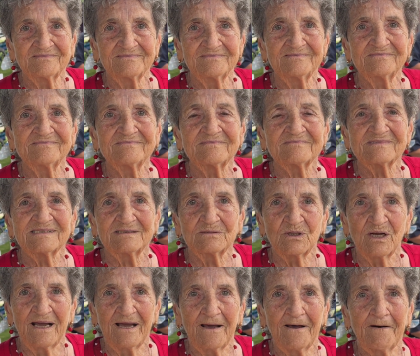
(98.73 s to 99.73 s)

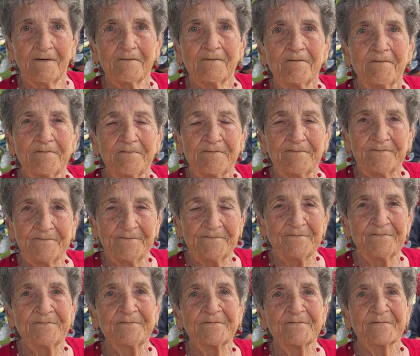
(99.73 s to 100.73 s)
Wow.
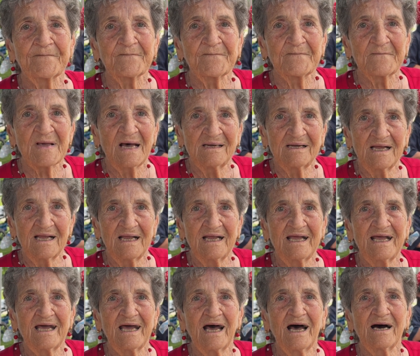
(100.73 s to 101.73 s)
That is
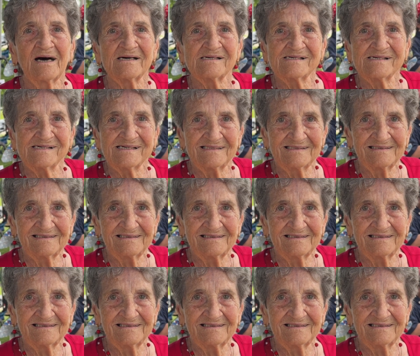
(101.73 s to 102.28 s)
super cool.